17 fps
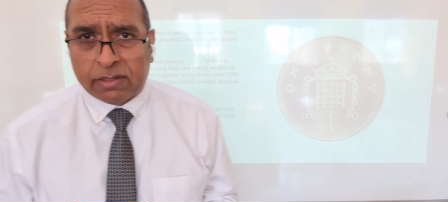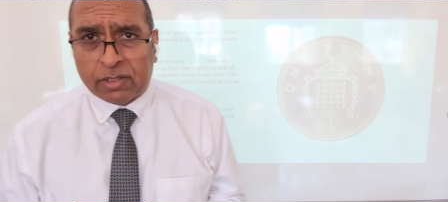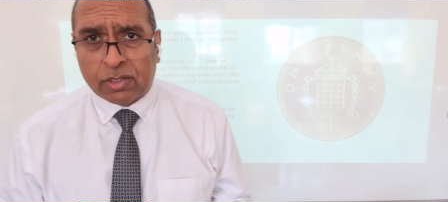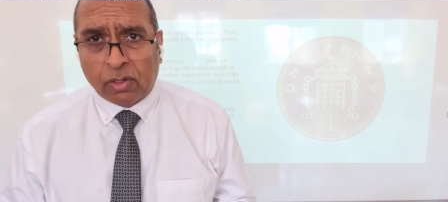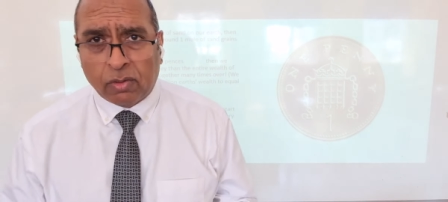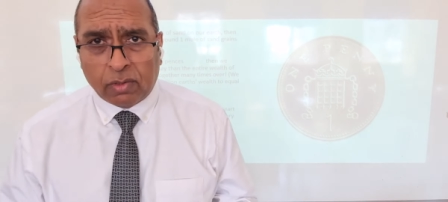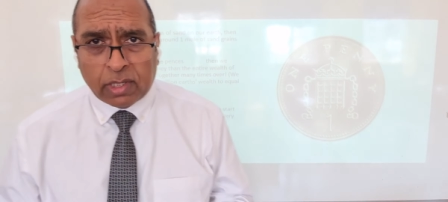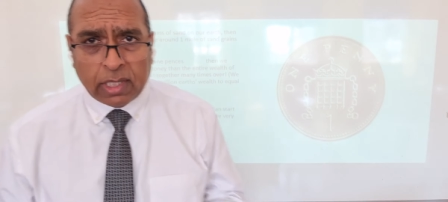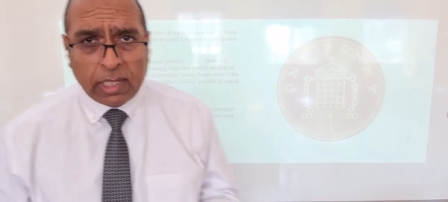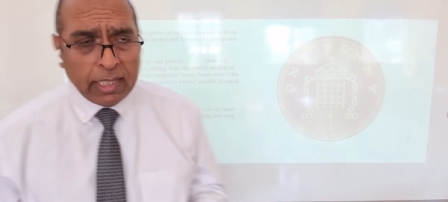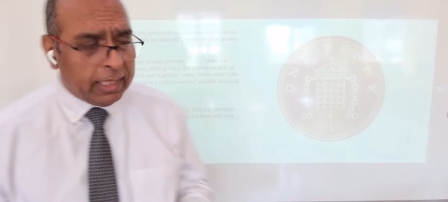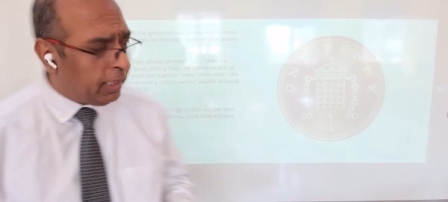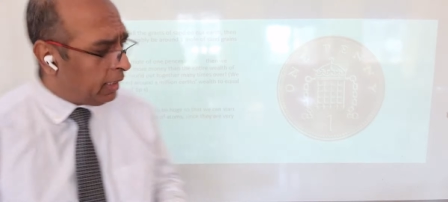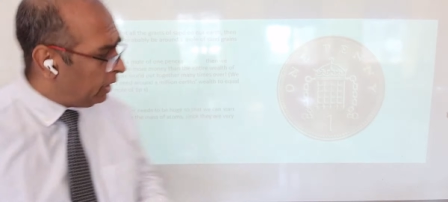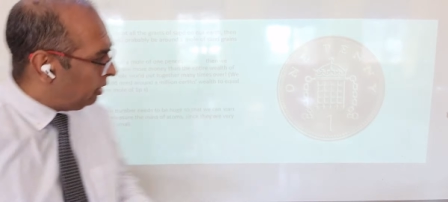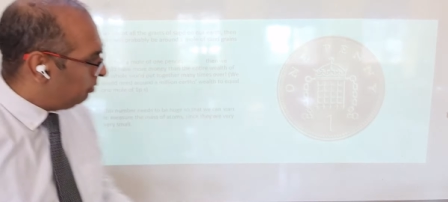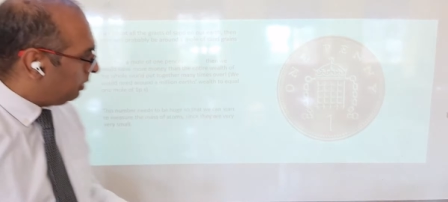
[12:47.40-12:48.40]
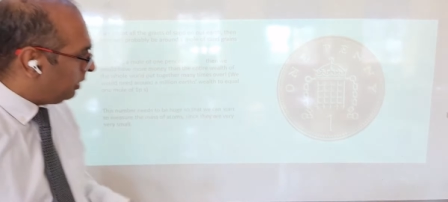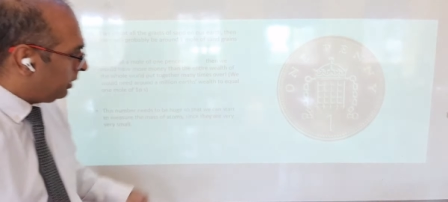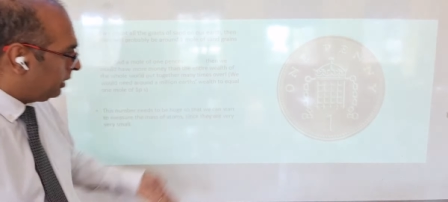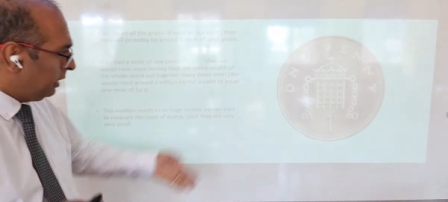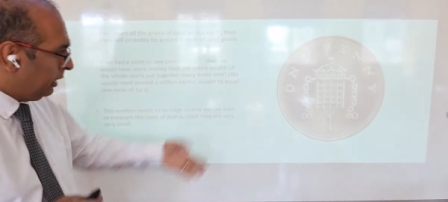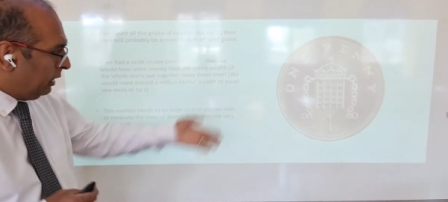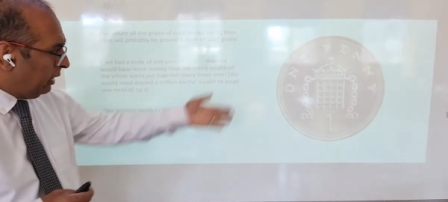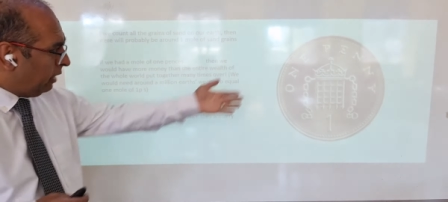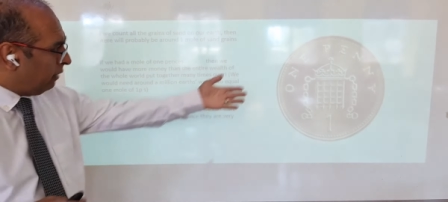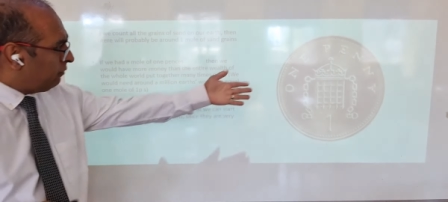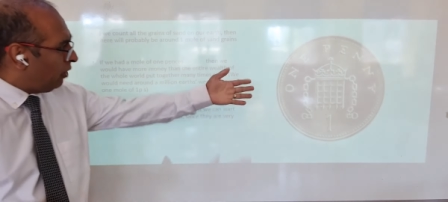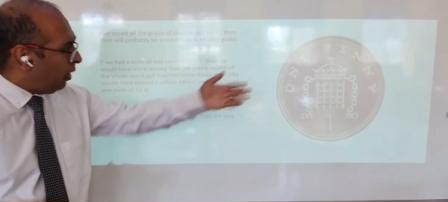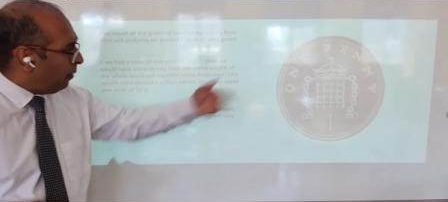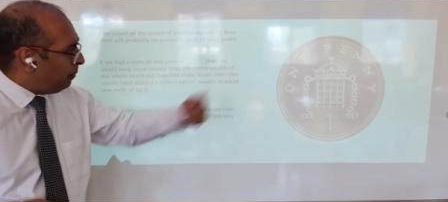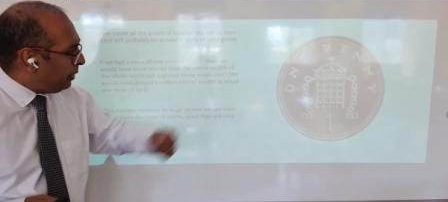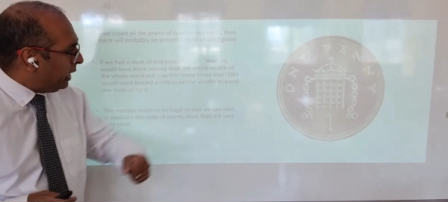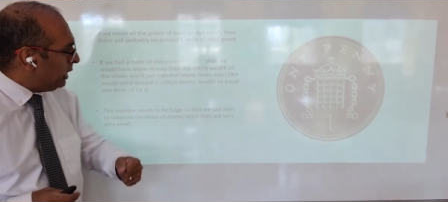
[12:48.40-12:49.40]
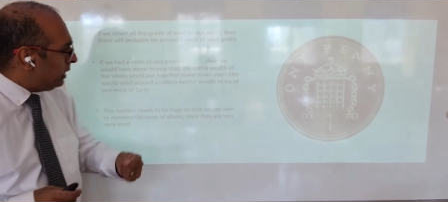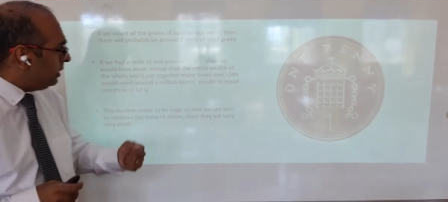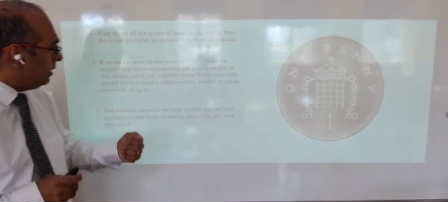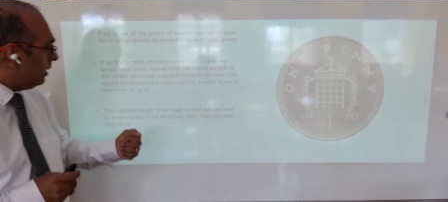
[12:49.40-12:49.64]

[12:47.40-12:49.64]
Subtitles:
so clearly. But I've got a penny